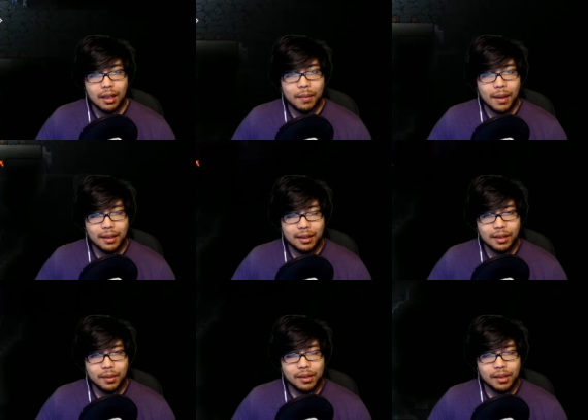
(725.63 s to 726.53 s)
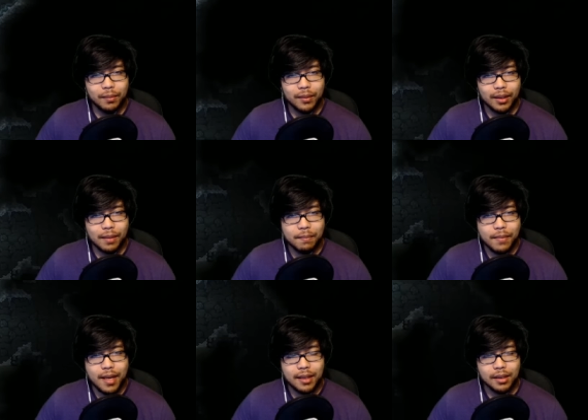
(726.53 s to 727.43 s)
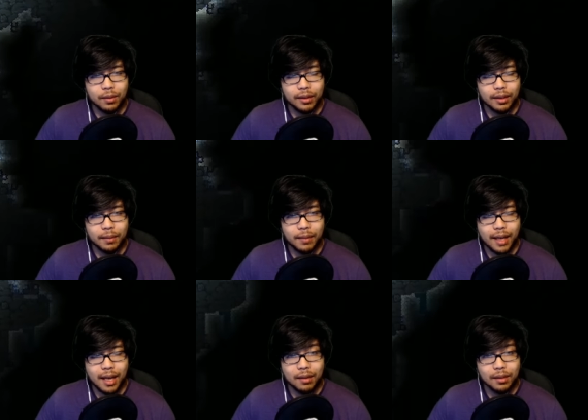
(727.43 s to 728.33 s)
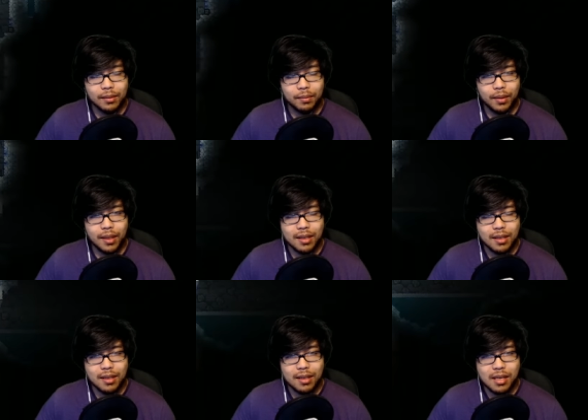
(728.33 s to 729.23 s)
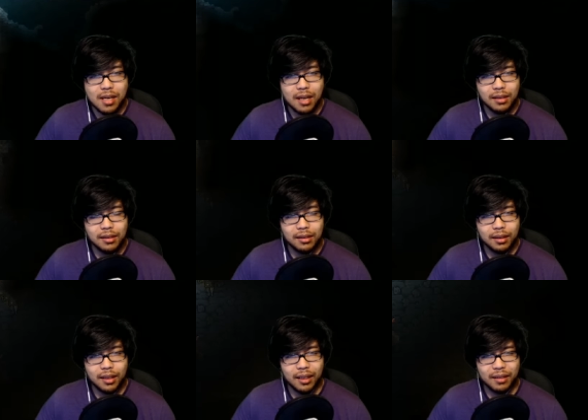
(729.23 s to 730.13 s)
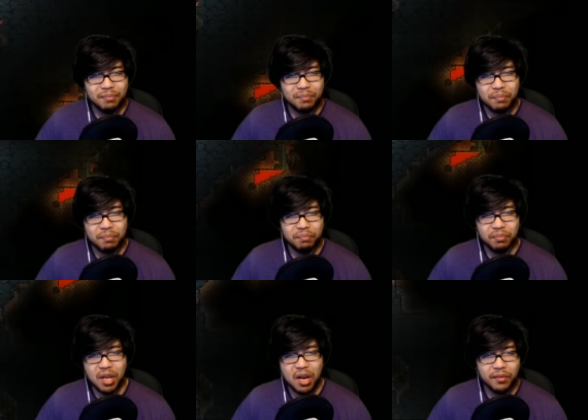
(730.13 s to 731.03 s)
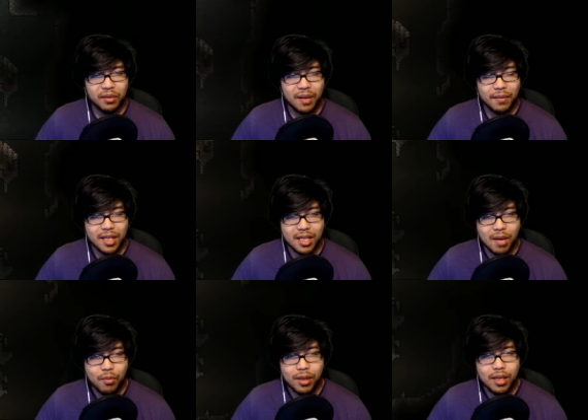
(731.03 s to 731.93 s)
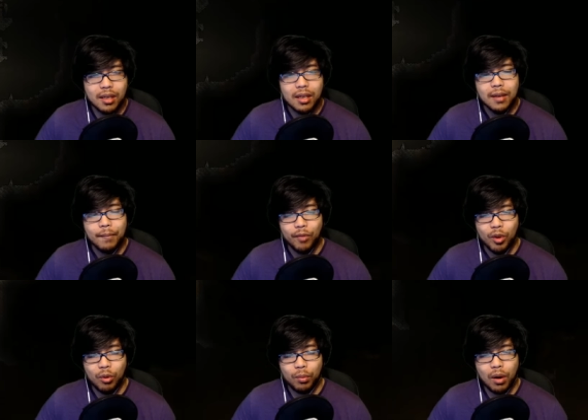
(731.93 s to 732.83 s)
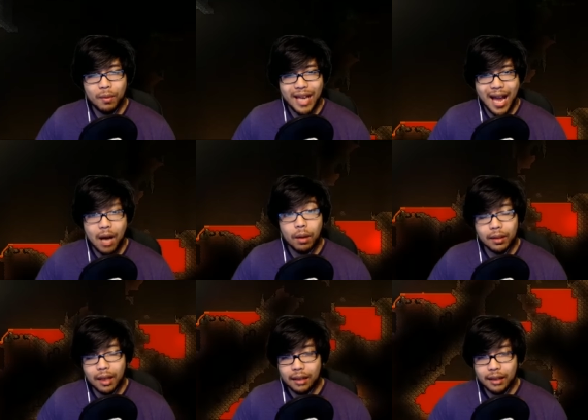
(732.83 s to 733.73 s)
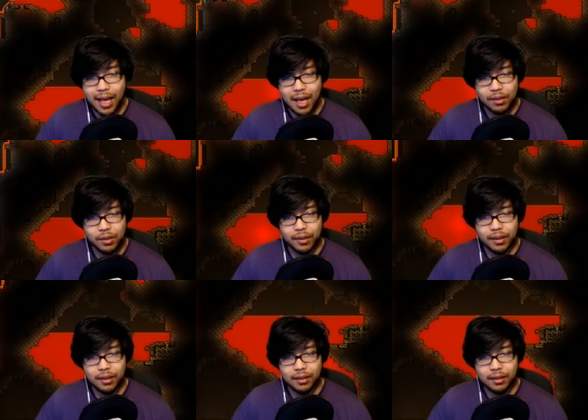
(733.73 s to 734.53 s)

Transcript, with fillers: I need to do something amazing with it in my house, but not like cover everything up with it. We'll probably outline the house with it.